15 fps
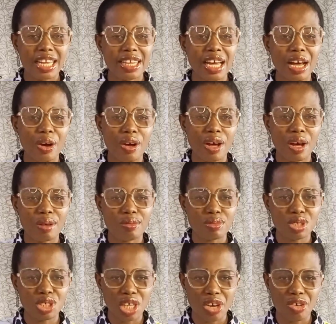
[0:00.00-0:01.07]
Now,
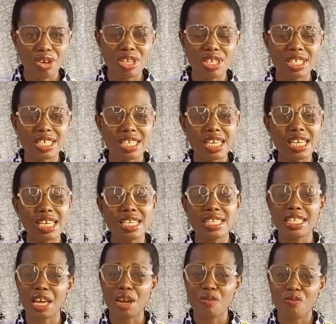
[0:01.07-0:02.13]
gerund
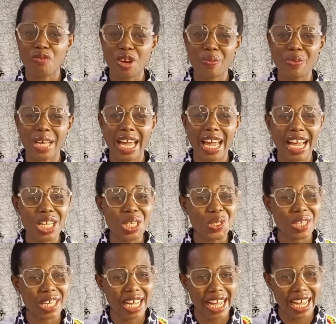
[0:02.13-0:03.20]
is a verb that
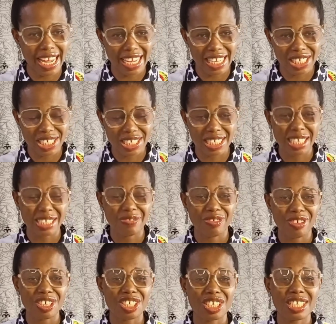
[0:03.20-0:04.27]
ends with ing that
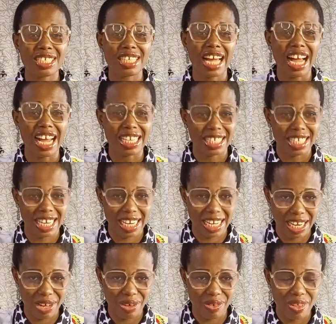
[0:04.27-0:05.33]
functions as
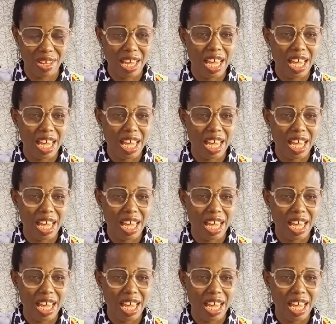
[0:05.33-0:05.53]
a noun.